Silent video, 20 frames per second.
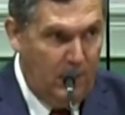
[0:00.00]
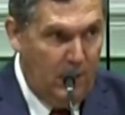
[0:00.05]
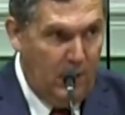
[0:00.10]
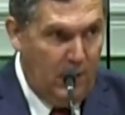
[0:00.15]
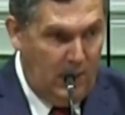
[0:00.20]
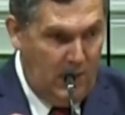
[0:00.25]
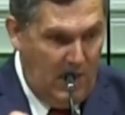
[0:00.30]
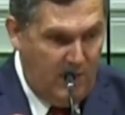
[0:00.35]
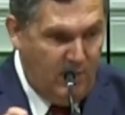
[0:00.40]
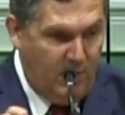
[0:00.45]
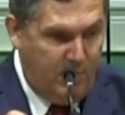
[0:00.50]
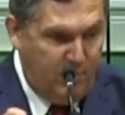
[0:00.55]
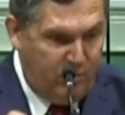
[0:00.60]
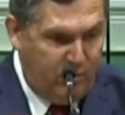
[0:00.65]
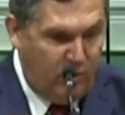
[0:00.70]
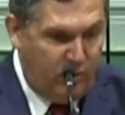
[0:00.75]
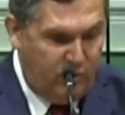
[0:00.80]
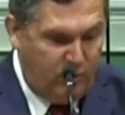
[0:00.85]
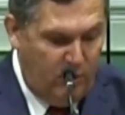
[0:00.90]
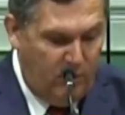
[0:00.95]
in every
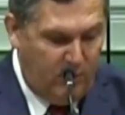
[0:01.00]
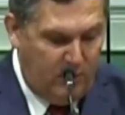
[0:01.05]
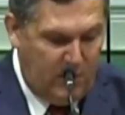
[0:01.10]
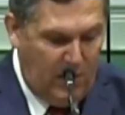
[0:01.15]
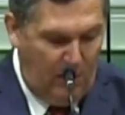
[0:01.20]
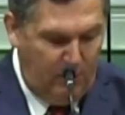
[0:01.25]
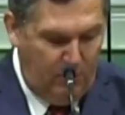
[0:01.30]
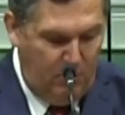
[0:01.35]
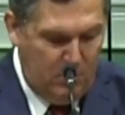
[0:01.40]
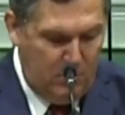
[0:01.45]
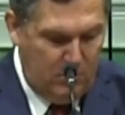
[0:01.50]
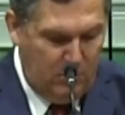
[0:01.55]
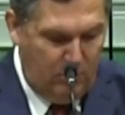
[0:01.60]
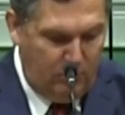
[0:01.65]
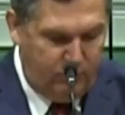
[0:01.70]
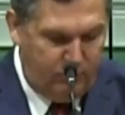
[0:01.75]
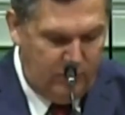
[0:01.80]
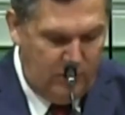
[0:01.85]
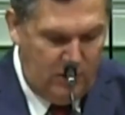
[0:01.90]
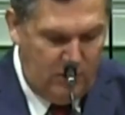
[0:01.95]
position of government in
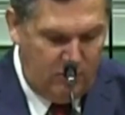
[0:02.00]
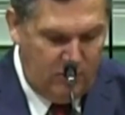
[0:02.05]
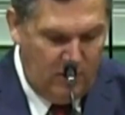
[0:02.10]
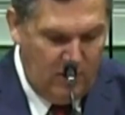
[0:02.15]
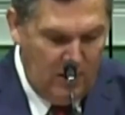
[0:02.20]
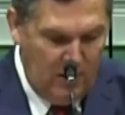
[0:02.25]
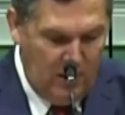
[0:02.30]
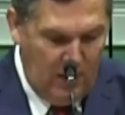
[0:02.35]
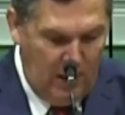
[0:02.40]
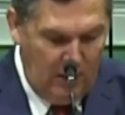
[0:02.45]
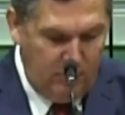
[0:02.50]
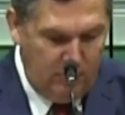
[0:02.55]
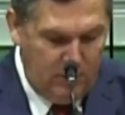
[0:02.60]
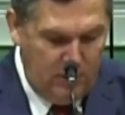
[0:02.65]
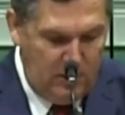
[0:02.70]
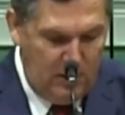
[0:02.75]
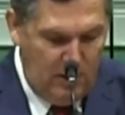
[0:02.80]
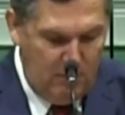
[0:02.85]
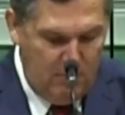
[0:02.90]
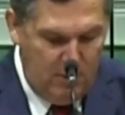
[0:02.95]
those cities, I'll have to
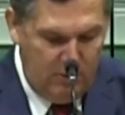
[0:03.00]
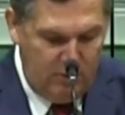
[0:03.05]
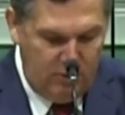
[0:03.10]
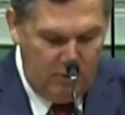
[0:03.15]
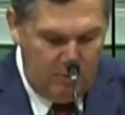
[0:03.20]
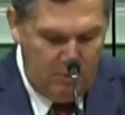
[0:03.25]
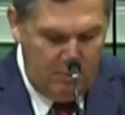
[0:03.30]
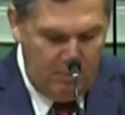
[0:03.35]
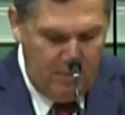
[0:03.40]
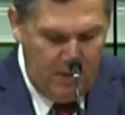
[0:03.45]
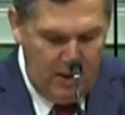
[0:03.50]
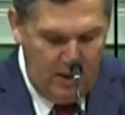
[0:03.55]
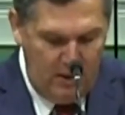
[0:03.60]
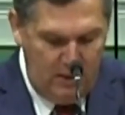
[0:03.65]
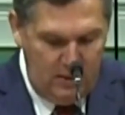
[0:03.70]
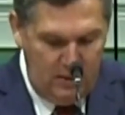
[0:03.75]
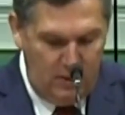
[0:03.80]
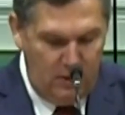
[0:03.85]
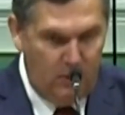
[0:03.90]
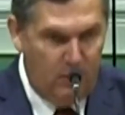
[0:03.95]
clean that mess up in about a
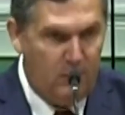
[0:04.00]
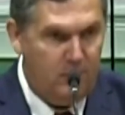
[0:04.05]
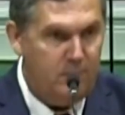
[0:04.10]
year.